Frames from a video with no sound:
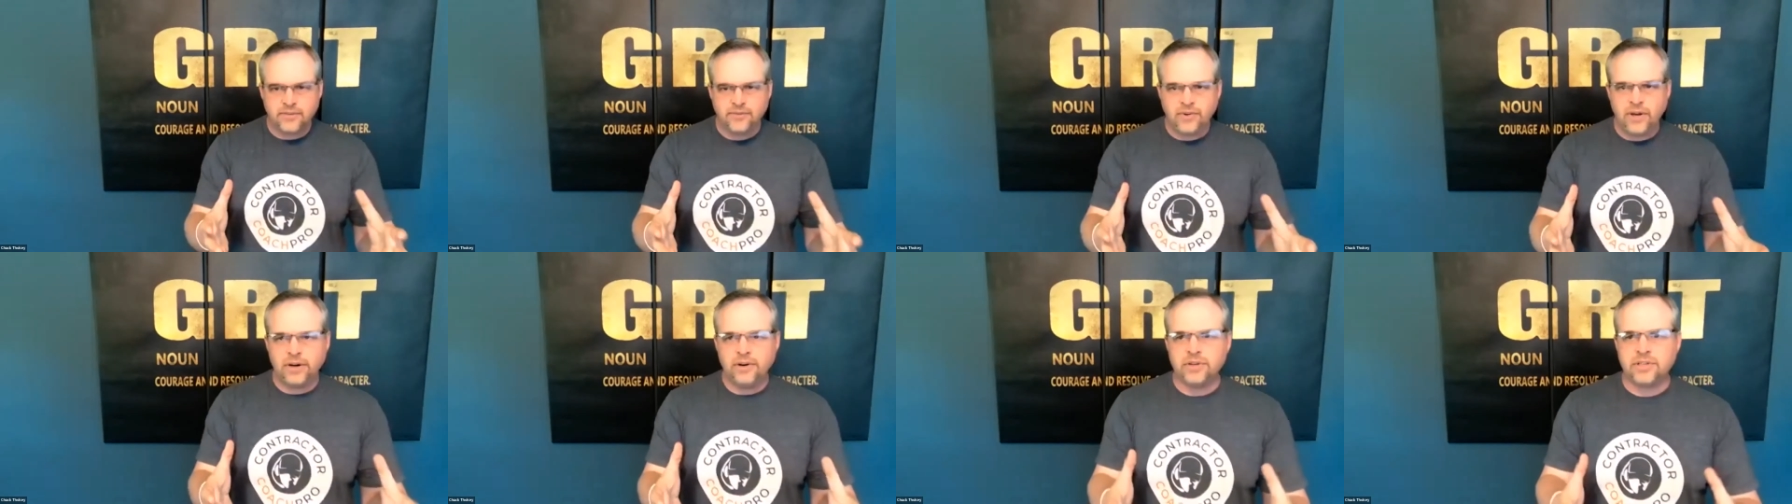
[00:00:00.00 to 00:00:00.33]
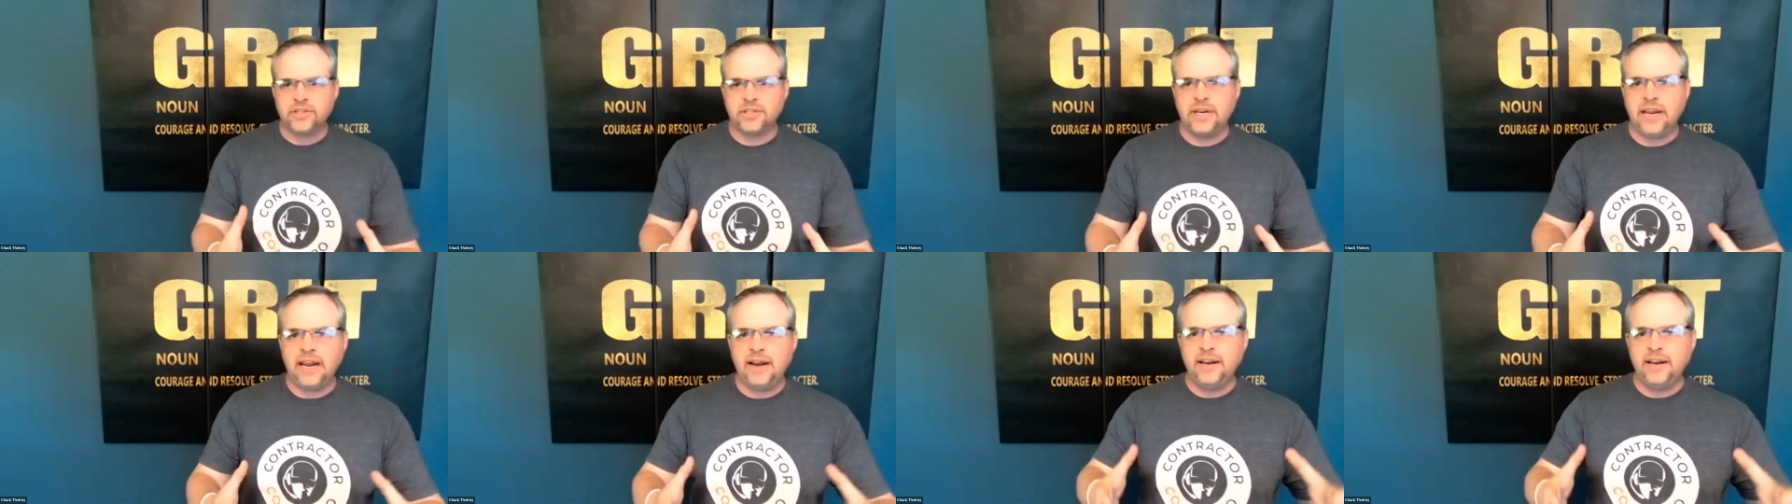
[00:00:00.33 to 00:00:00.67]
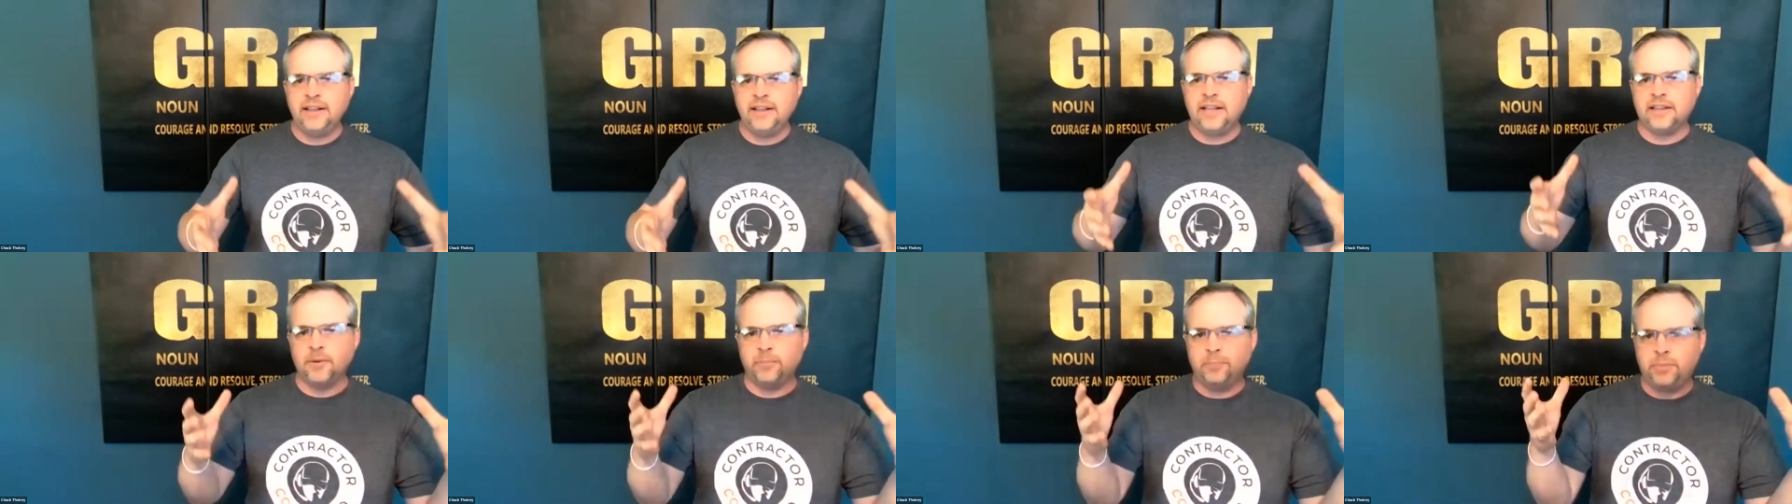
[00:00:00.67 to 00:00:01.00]
of
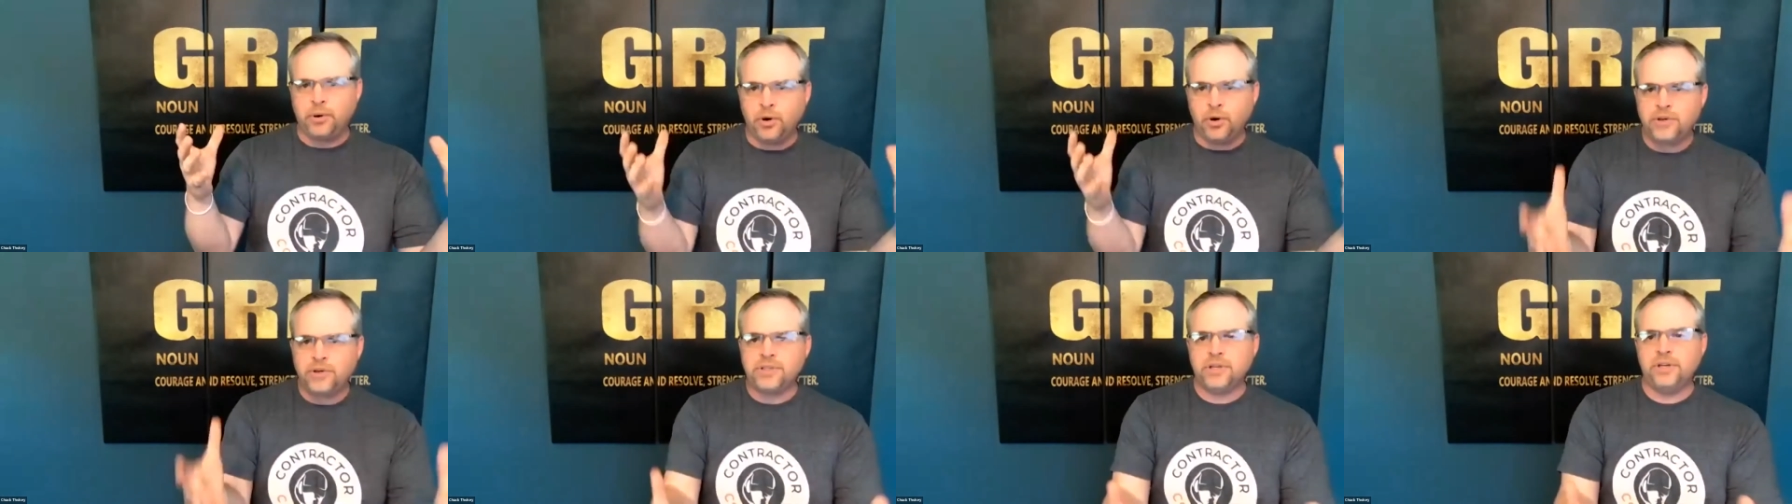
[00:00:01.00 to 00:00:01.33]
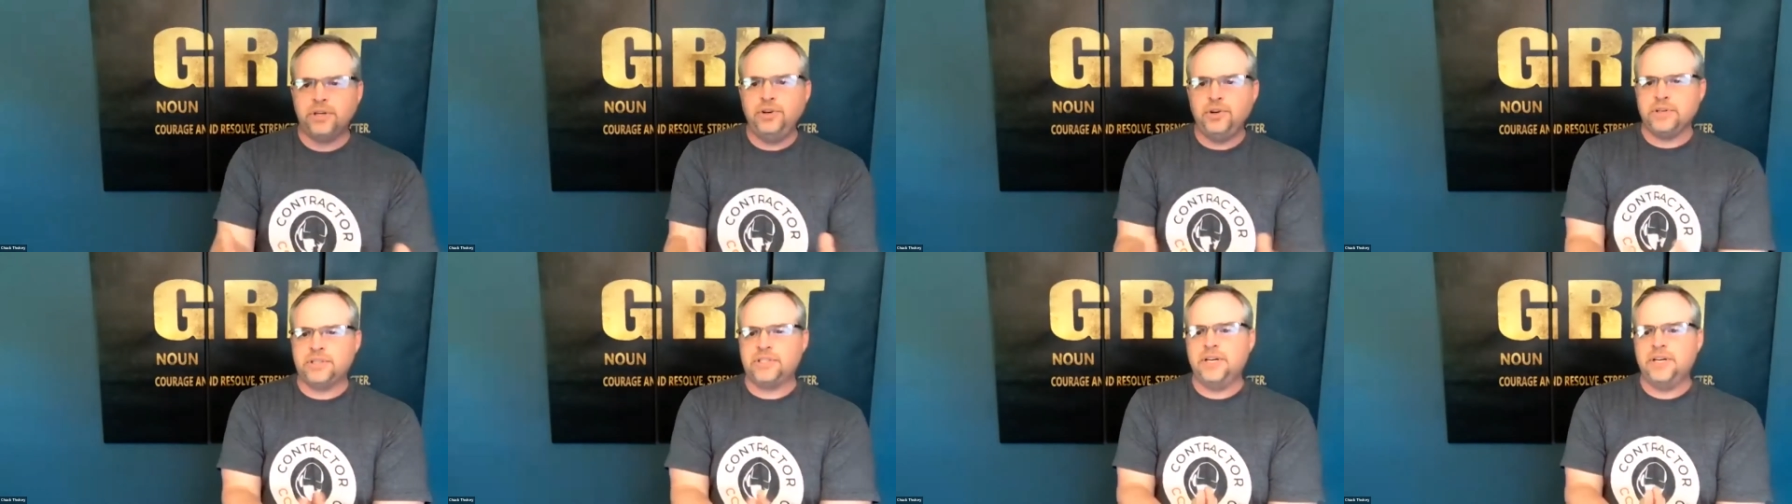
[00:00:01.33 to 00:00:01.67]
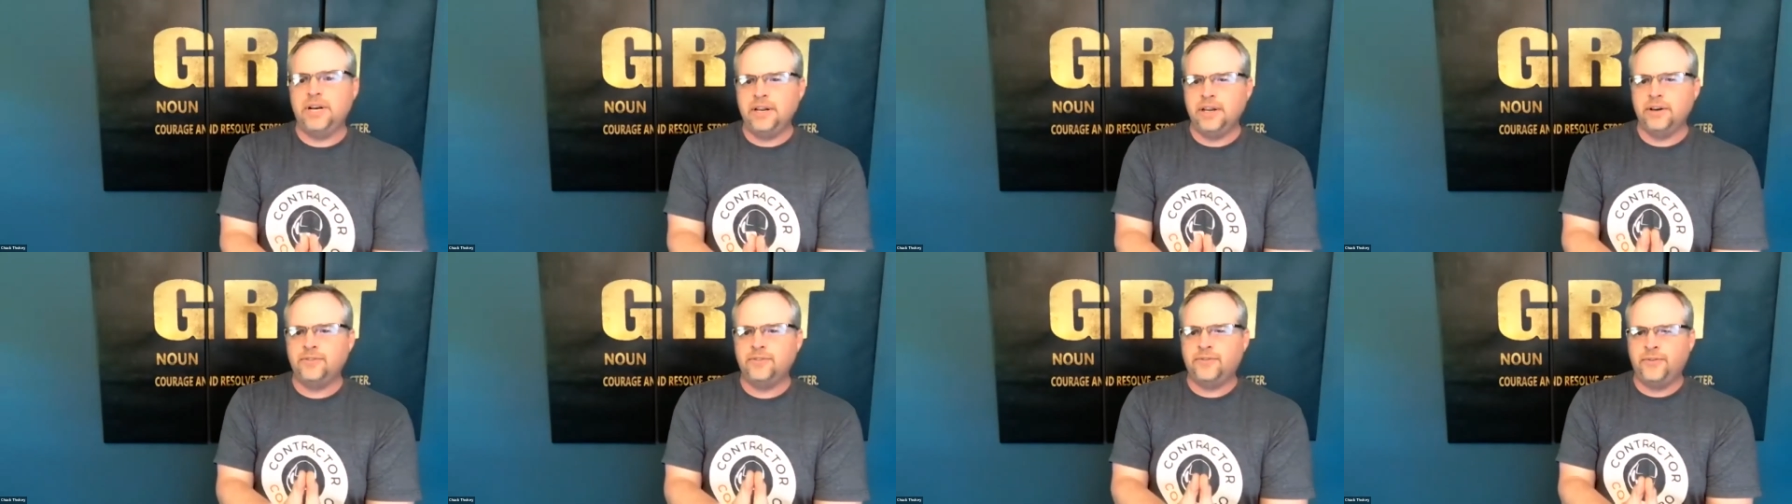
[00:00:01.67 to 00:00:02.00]
understanding that the person you're
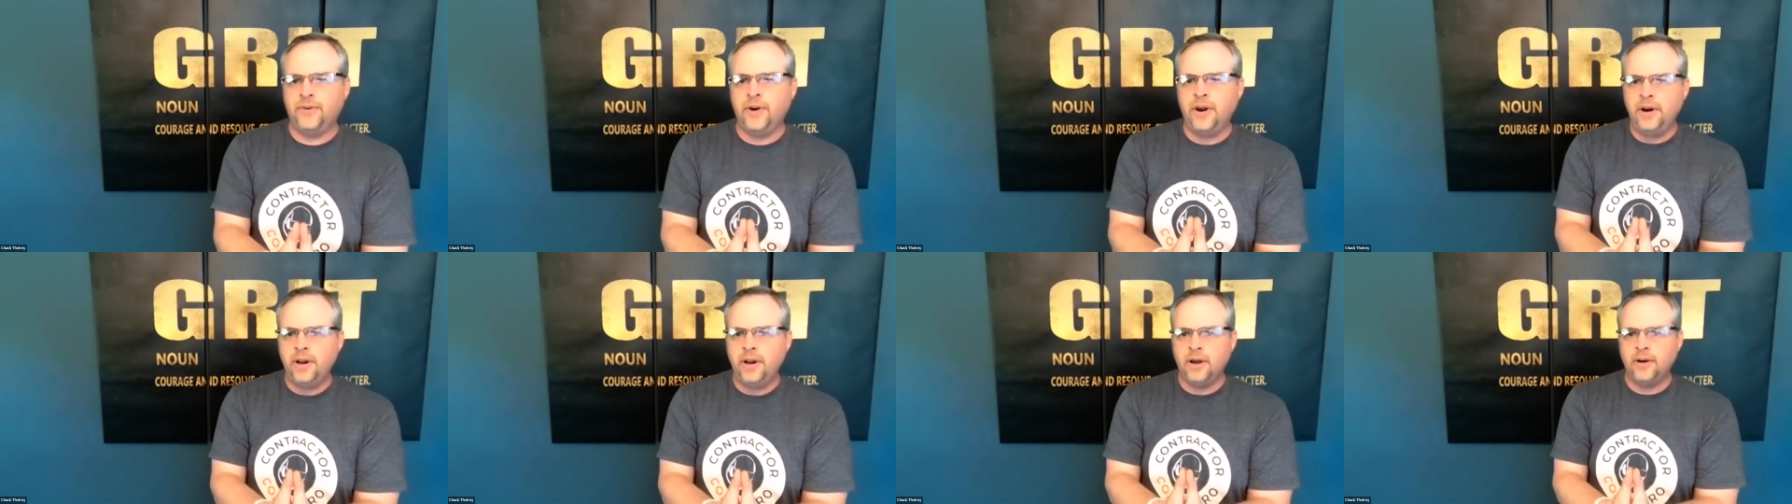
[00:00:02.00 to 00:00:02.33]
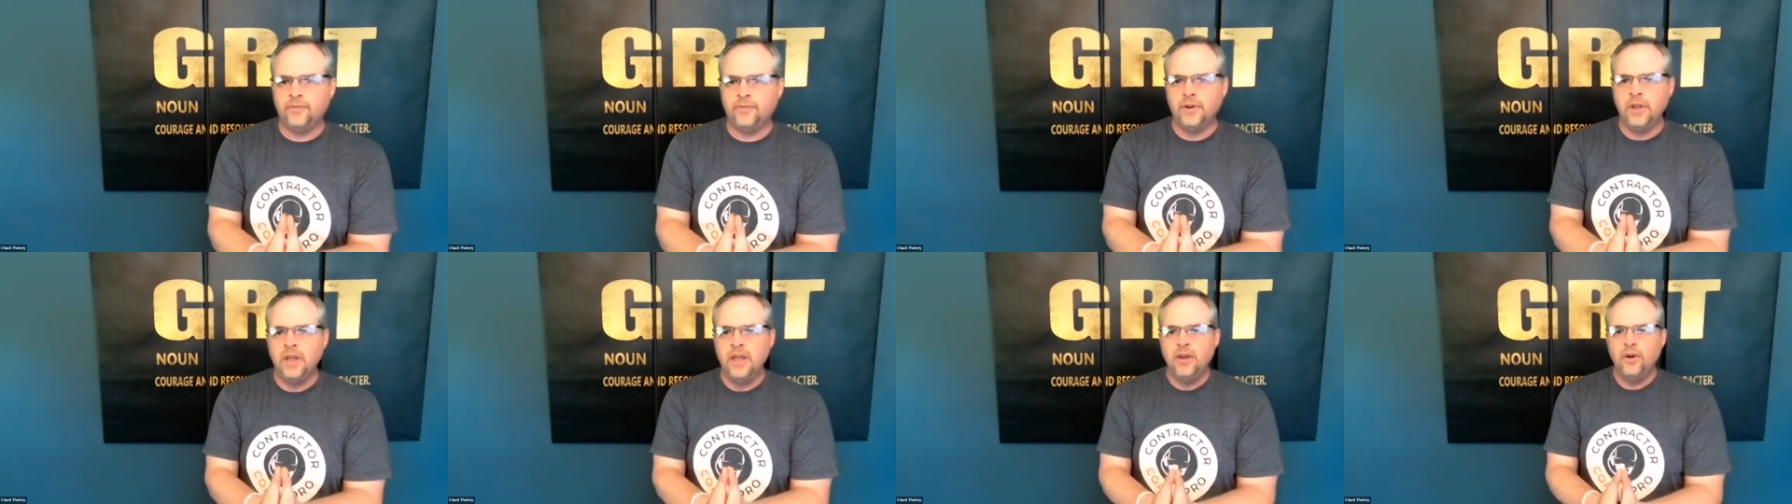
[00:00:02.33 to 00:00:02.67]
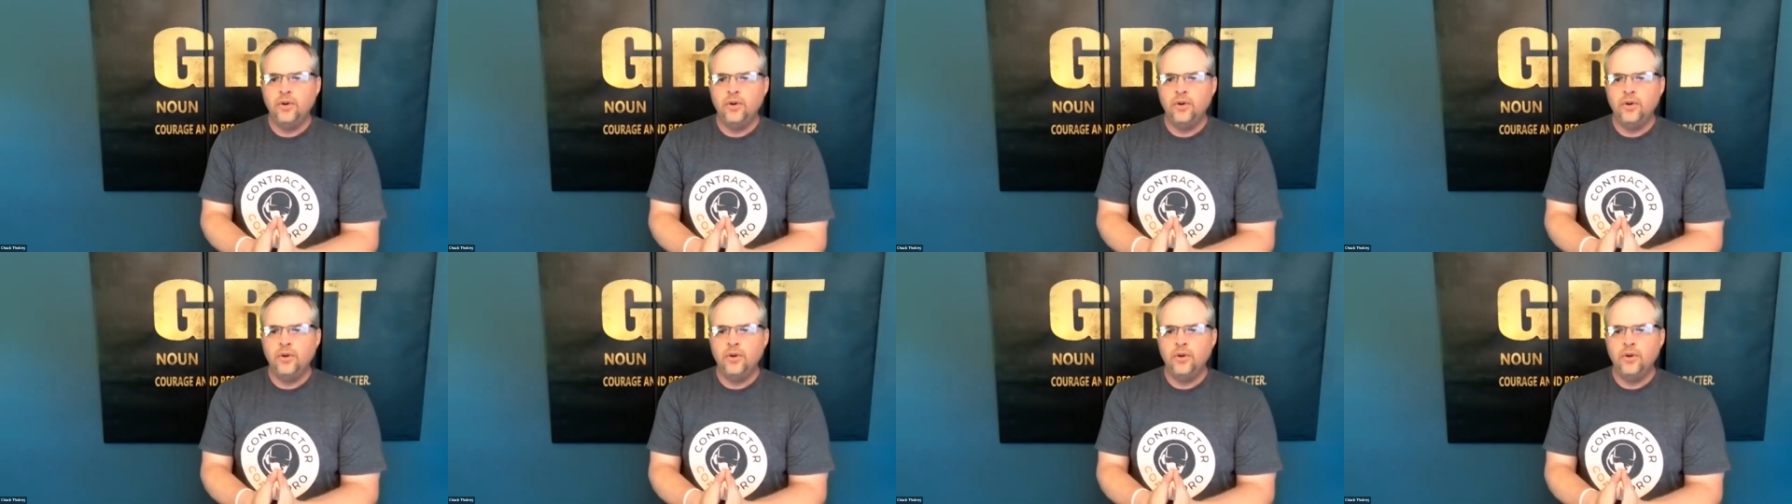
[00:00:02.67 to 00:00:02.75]
sitting in front of,